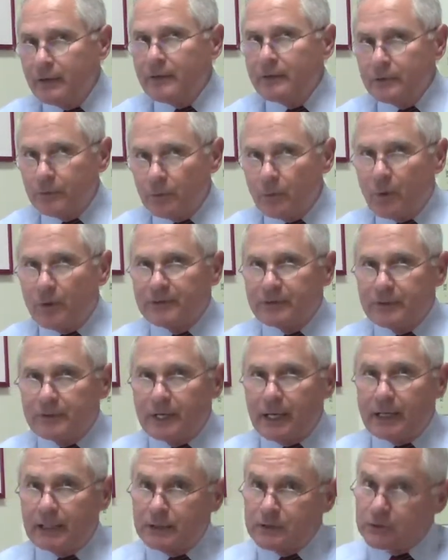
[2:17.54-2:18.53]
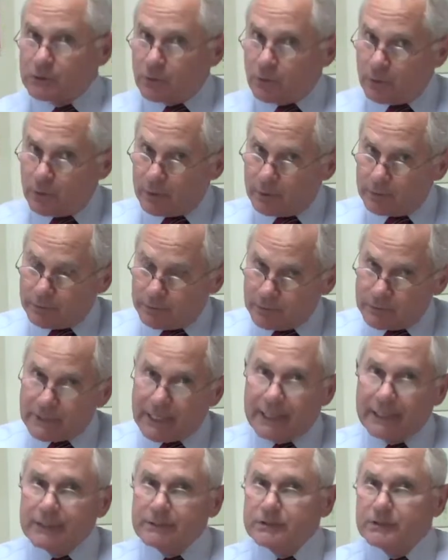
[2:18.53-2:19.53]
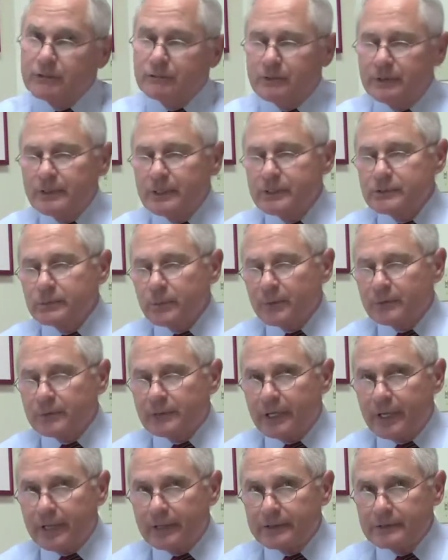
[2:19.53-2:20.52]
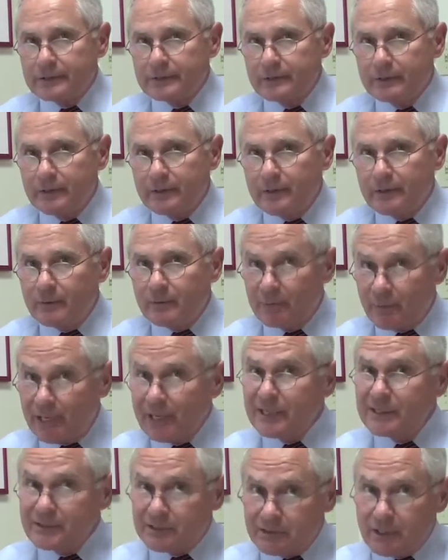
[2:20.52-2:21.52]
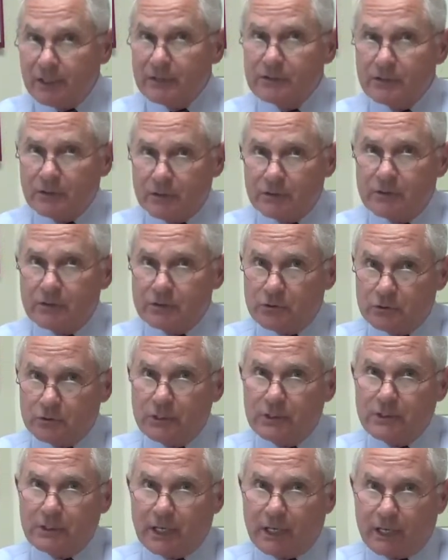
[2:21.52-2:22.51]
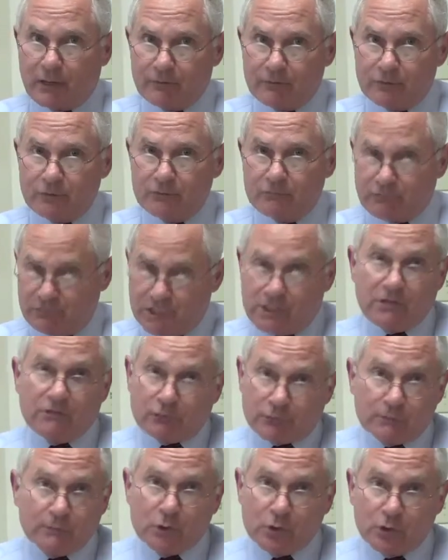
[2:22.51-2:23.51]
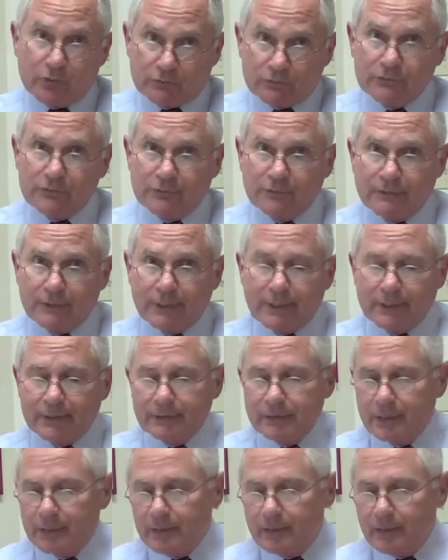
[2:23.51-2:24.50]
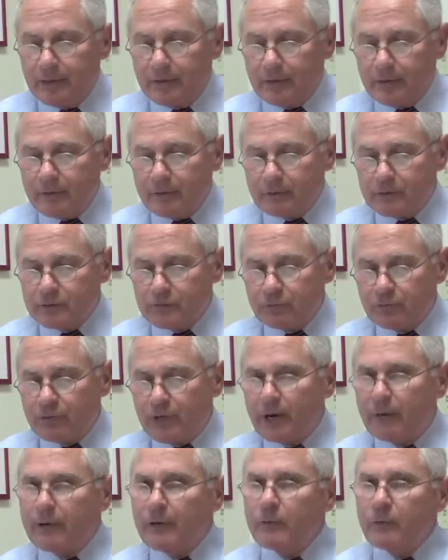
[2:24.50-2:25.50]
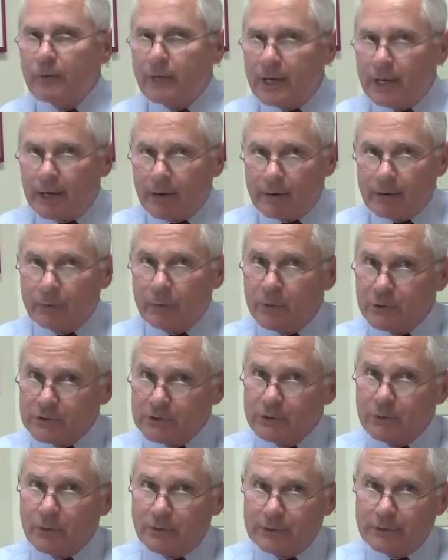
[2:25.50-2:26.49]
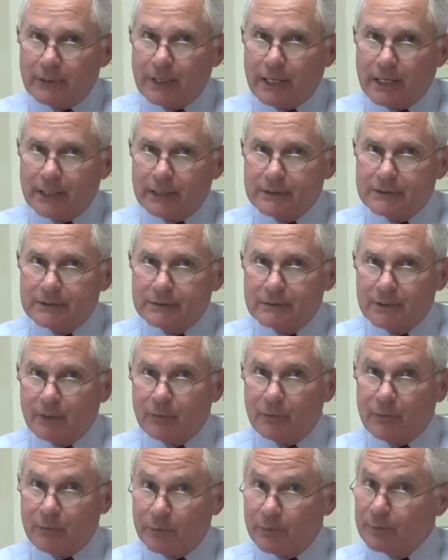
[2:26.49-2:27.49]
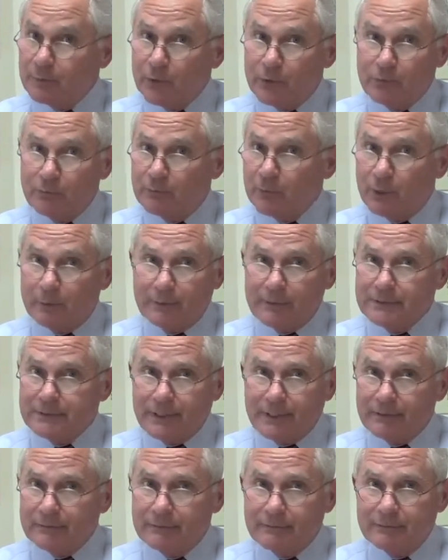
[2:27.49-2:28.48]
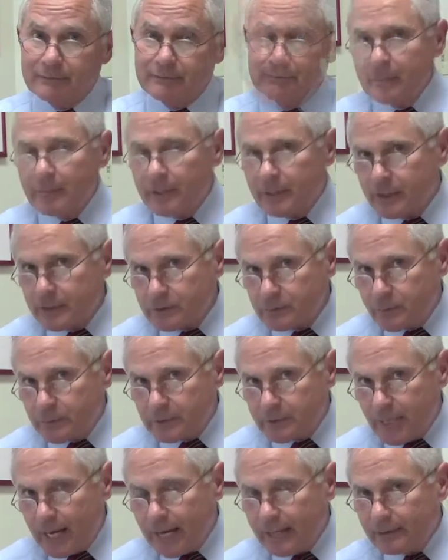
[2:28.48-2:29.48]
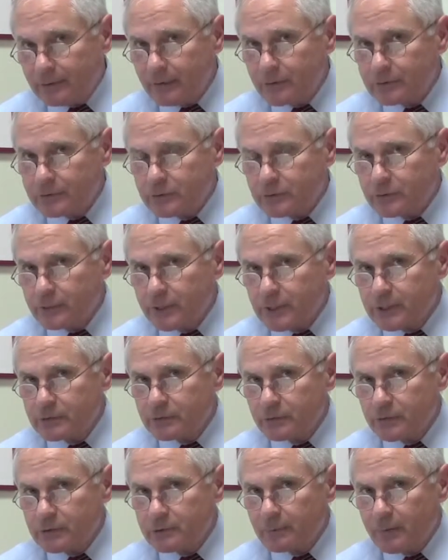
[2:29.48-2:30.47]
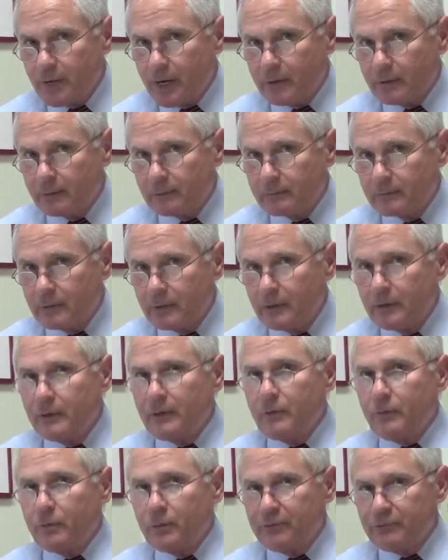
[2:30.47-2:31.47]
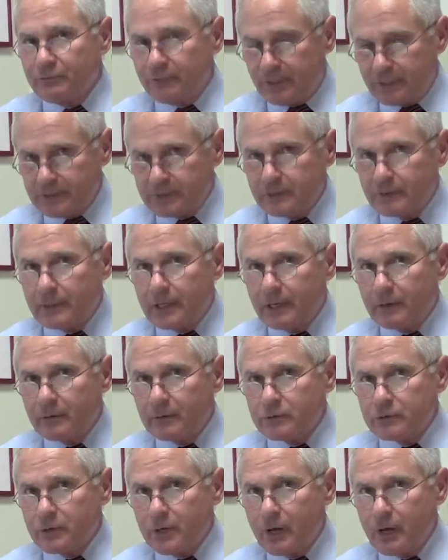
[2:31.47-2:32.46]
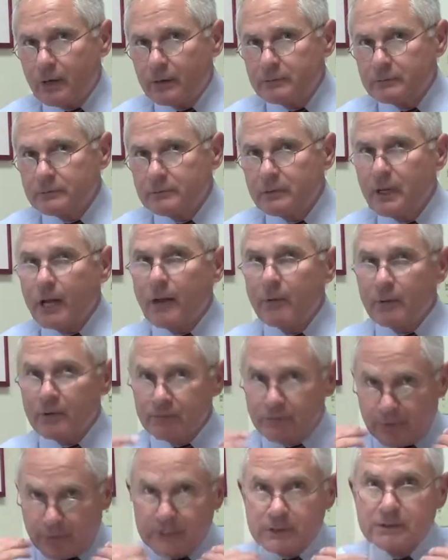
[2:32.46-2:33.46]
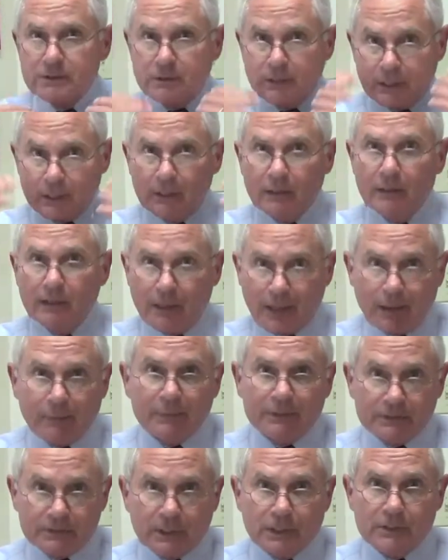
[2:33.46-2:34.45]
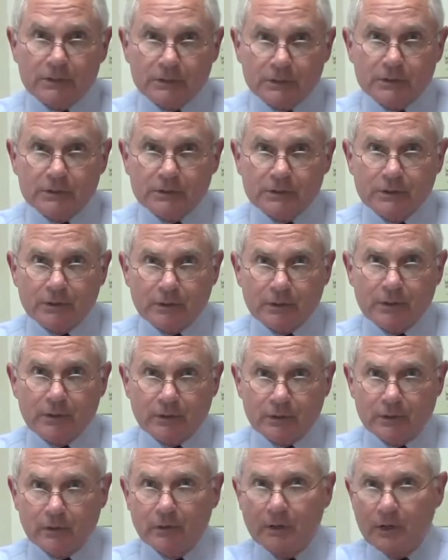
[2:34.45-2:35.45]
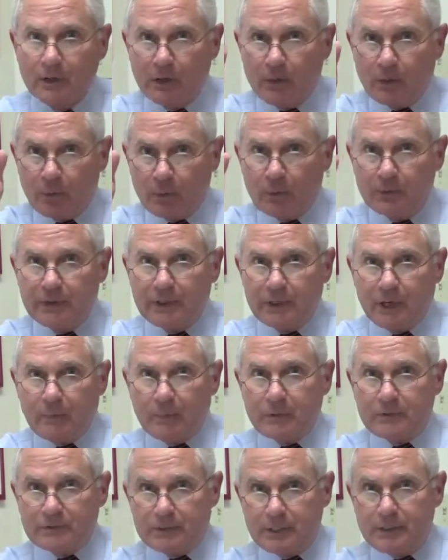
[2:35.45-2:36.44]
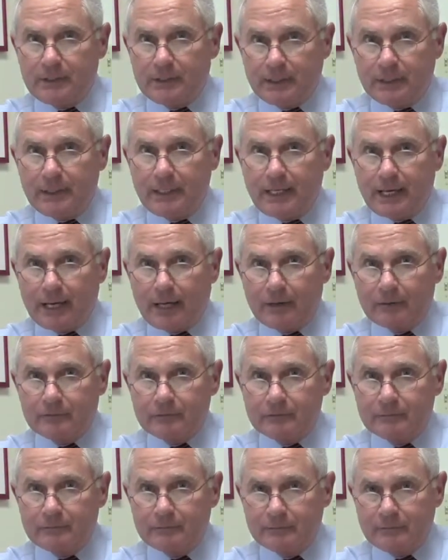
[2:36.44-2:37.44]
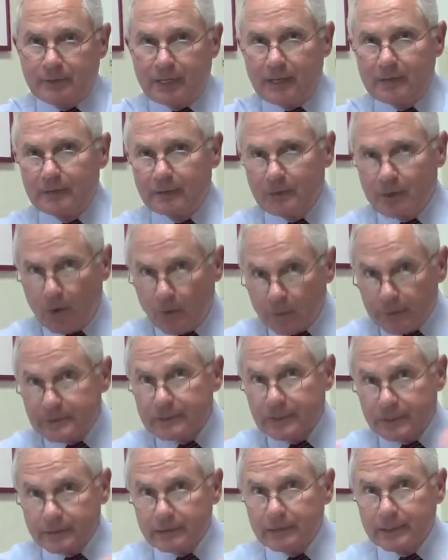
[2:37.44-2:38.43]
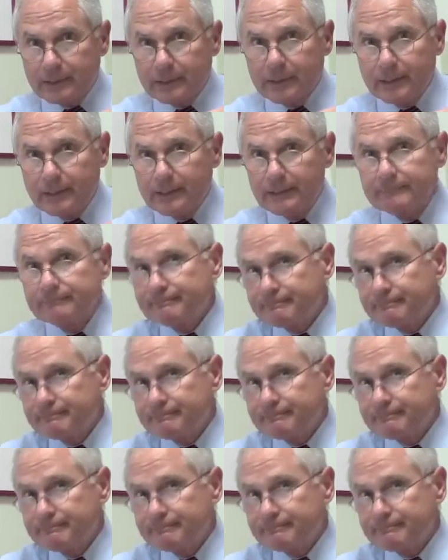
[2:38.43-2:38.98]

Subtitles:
your orthodontist or your dentist, if he does orthodontics, may say to you that you need to have teeth removed. And it's very rare in Wilson Orthodontics that we remove permanent teeth because we've diagnosed the transverse problem, we fix the narrow jaw, and we fix the compensations that occur with the upper teeth leaning out and the lower teeth leaning in.